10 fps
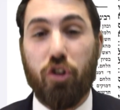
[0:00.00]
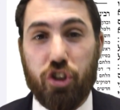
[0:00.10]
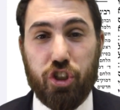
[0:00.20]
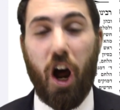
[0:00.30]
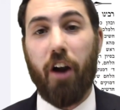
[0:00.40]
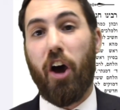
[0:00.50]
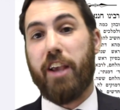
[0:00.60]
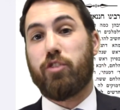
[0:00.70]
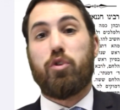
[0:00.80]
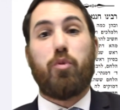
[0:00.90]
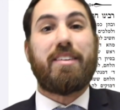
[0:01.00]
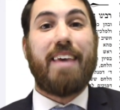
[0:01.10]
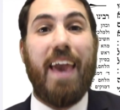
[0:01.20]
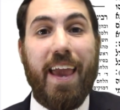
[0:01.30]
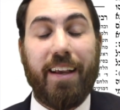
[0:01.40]
Shtarais, which was
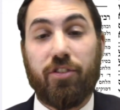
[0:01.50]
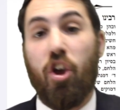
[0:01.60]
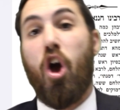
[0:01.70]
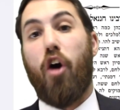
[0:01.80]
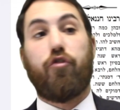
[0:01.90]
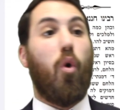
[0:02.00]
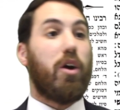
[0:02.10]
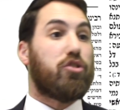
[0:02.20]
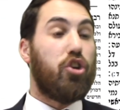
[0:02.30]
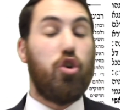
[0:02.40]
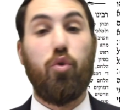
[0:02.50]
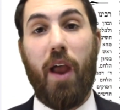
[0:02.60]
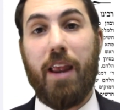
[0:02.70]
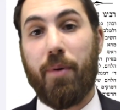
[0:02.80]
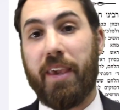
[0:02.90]
kings. Of course, the new
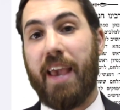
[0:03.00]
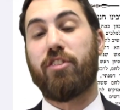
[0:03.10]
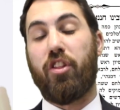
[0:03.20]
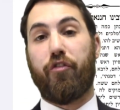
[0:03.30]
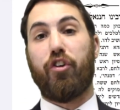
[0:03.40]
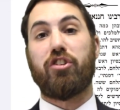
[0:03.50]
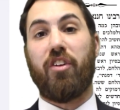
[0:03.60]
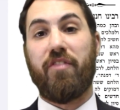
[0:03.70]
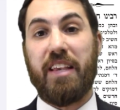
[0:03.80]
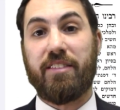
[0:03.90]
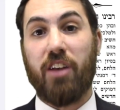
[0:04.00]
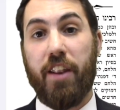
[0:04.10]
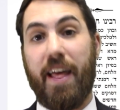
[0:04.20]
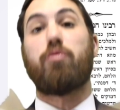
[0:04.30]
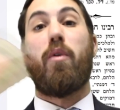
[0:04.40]
reign begins on the first of Nisan
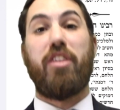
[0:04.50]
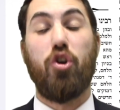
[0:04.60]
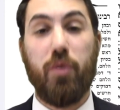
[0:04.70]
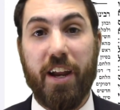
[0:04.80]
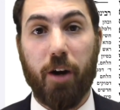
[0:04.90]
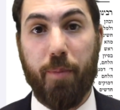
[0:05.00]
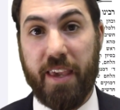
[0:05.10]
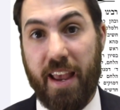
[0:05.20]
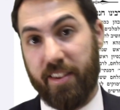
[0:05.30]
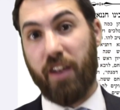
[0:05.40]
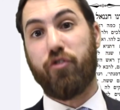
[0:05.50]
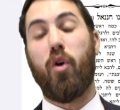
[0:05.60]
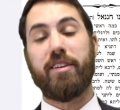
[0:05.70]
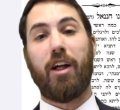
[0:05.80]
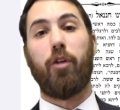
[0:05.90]
and that's when the new year begins. And of
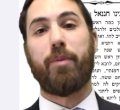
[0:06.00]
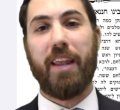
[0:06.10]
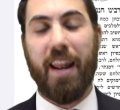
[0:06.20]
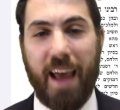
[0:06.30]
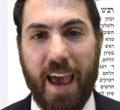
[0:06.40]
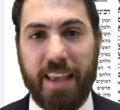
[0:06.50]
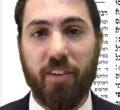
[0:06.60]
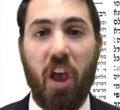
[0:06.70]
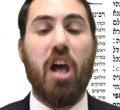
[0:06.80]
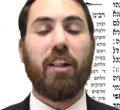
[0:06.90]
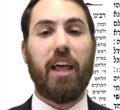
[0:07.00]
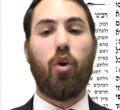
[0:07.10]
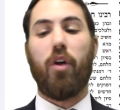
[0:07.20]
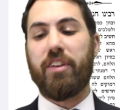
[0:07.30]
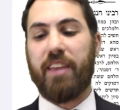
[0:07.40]
course, that will begin at night, like
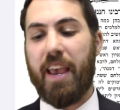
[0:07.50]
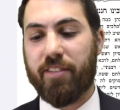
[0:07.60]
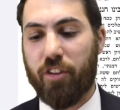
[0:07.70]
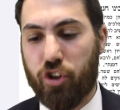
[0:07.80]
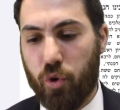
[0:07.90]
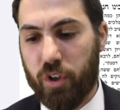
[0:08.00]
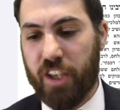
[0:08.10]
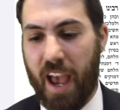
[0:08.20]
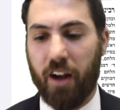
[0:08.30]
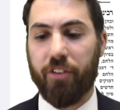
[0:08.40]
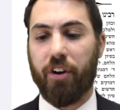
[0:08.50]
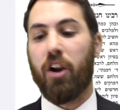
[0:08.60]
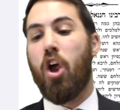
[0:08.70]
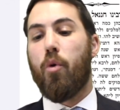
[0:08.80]
all the dates in the Jewish calendar.